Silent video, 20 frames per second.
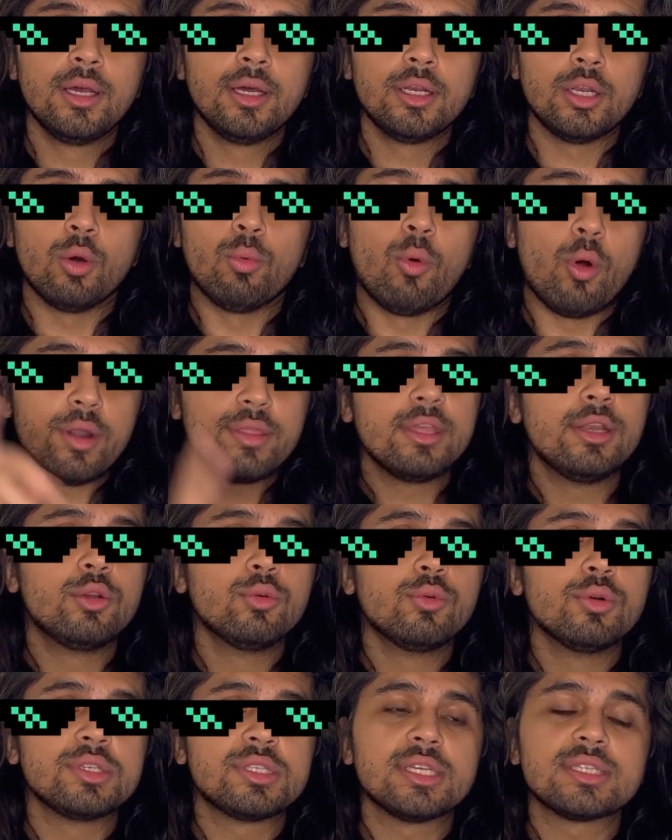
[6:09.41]
Now what they
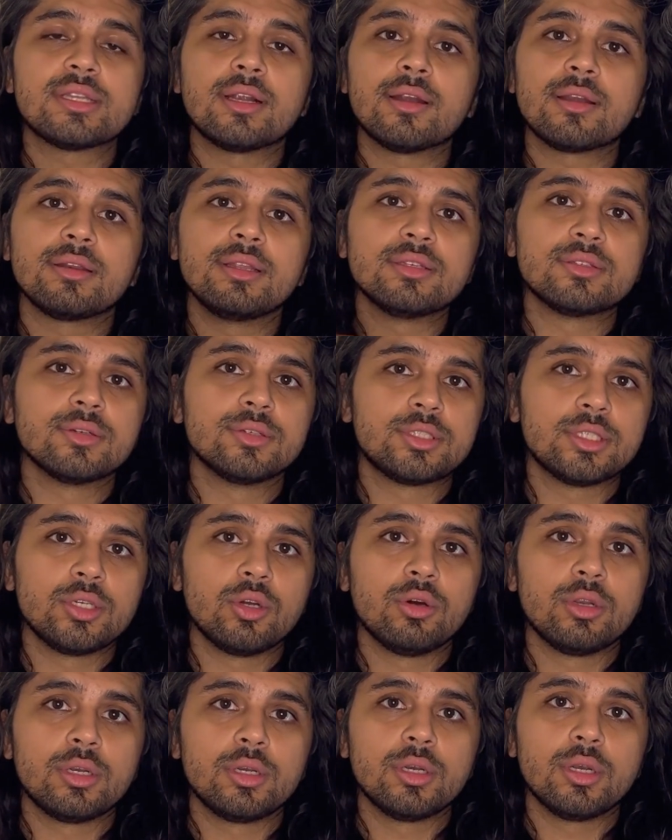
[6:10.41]
do is they start researching
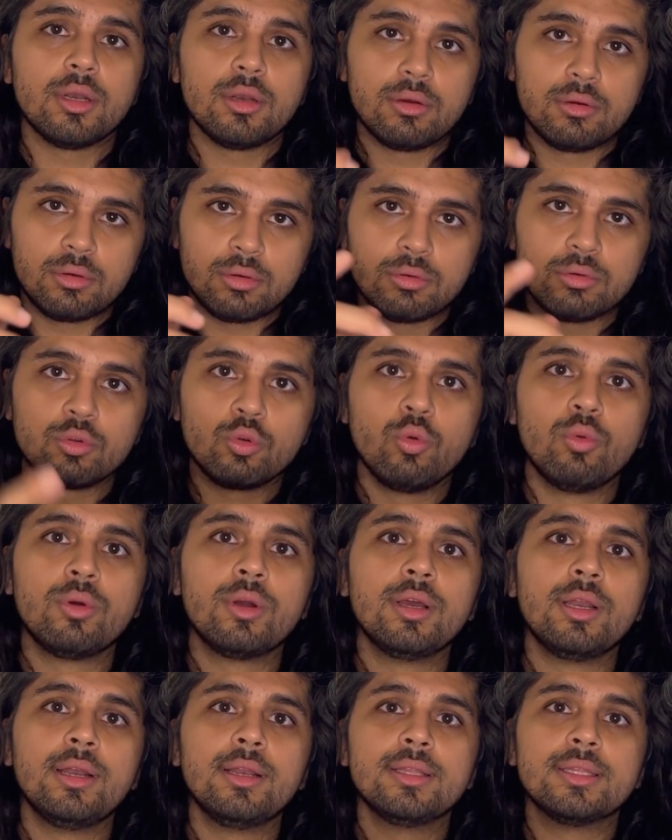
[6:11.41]
on
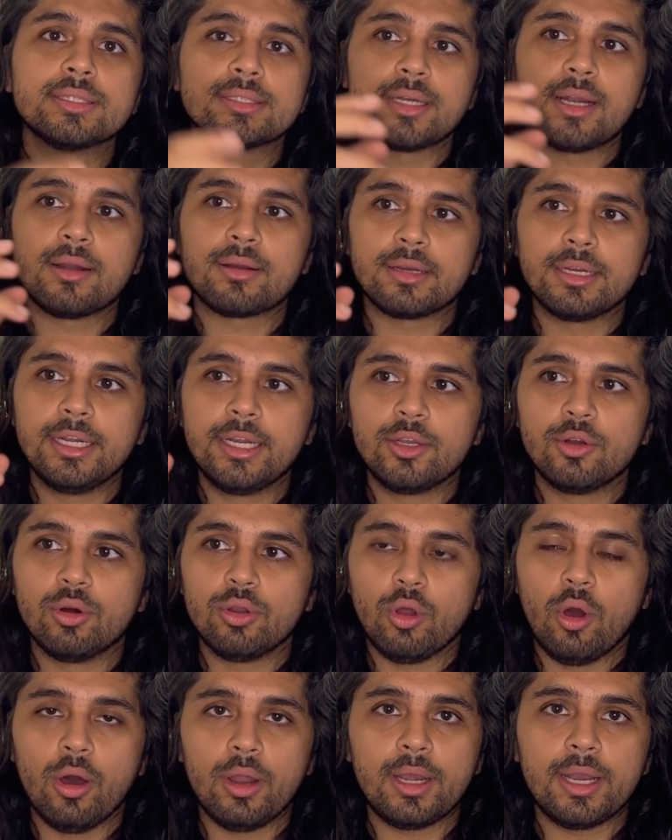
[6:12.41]
Google, they start reading on
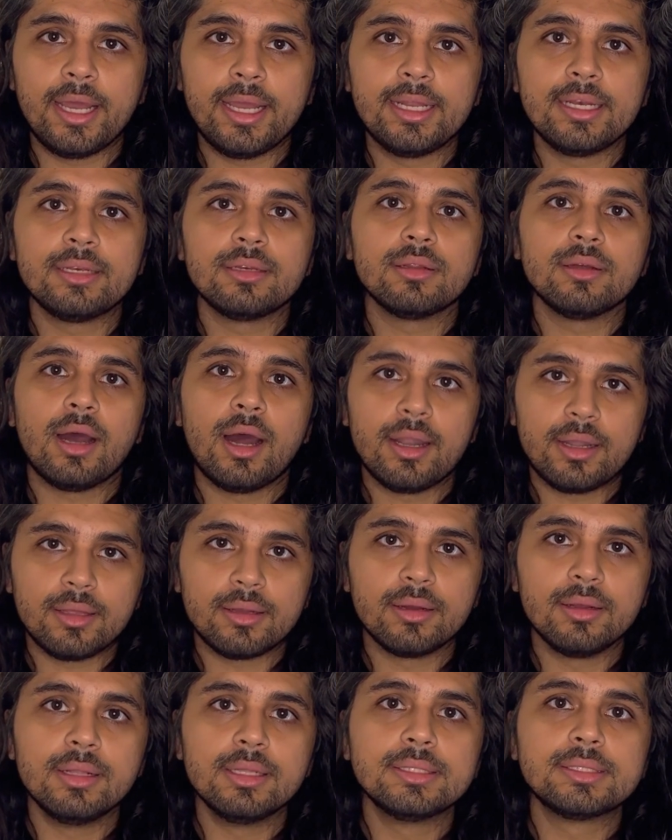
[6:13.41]
online
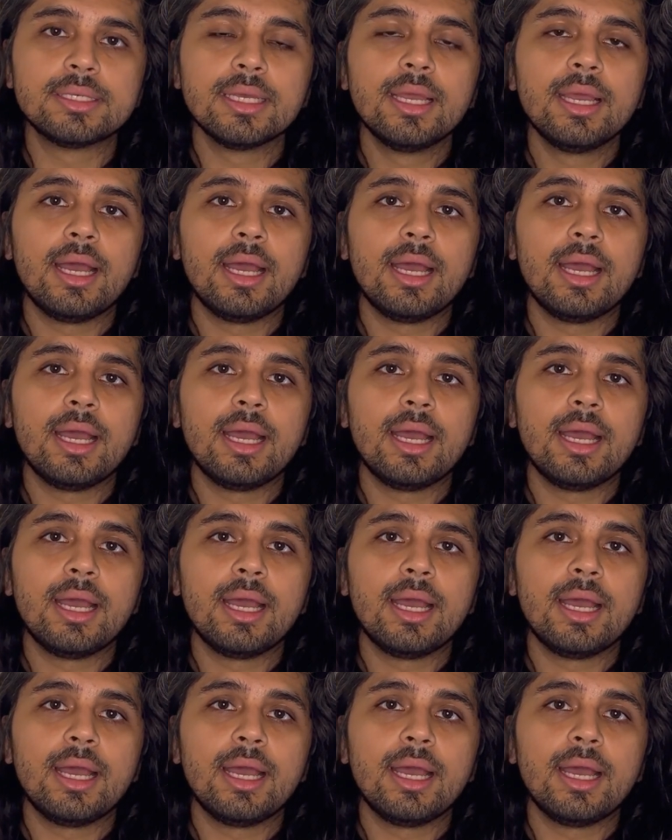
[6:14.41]
articles,